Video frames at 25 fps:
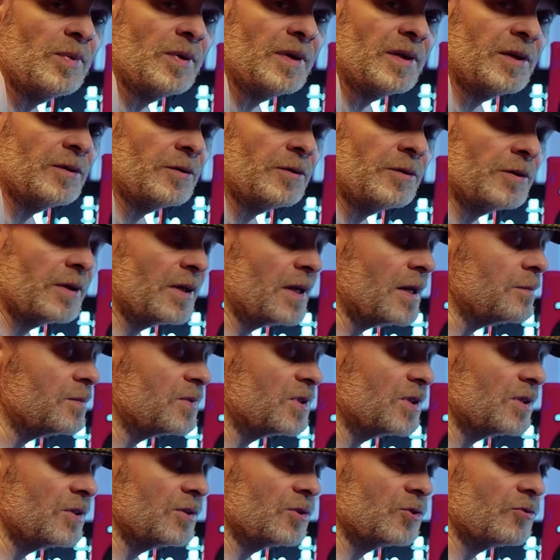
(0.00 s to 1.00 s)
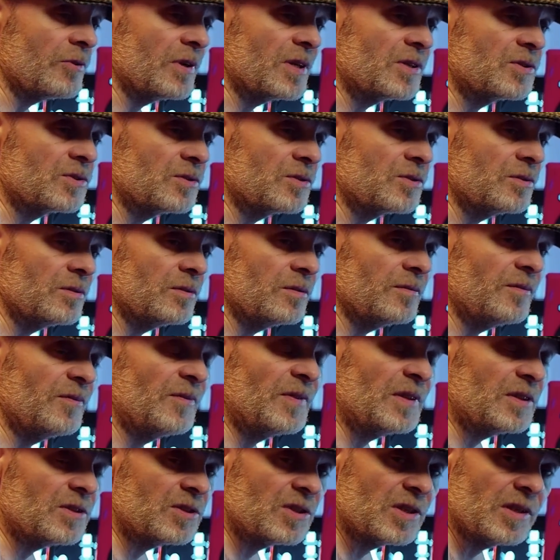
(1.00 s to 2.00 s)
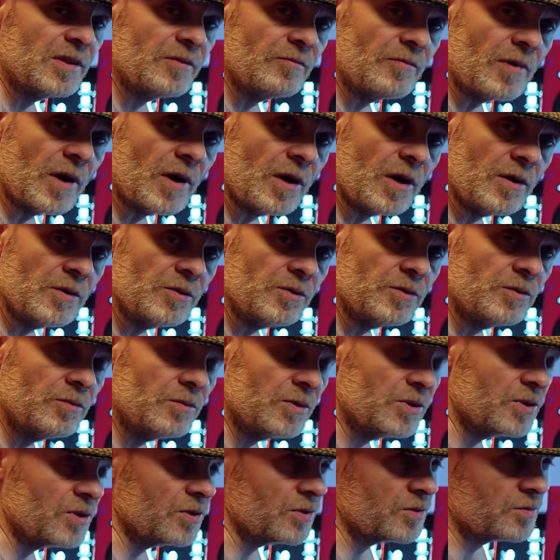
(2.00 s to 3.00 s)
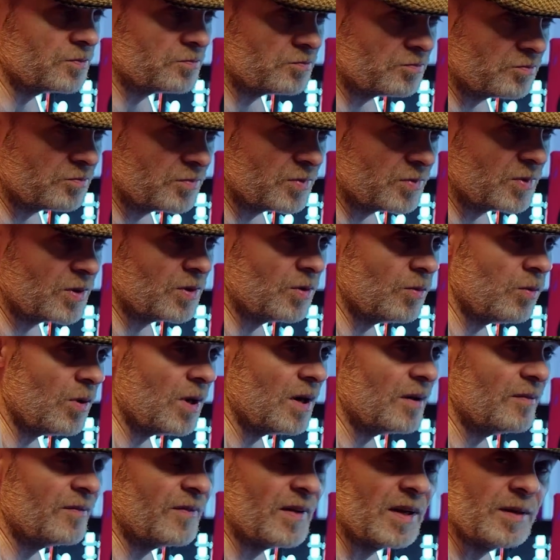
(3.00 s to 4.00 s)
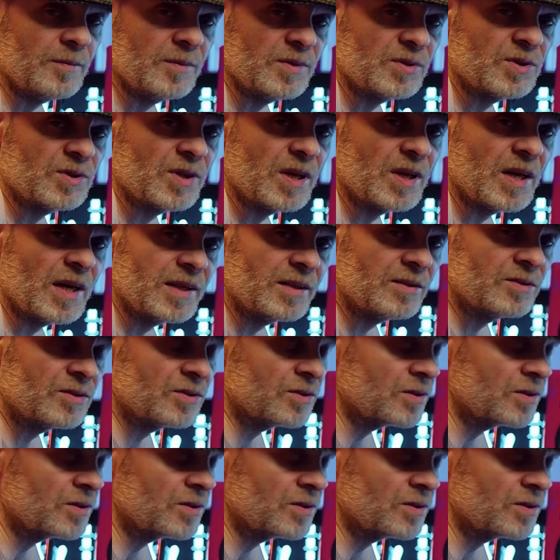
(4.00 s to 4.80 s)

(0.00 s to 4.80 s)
on an empty address on Finchley Road, which is quite a famous case.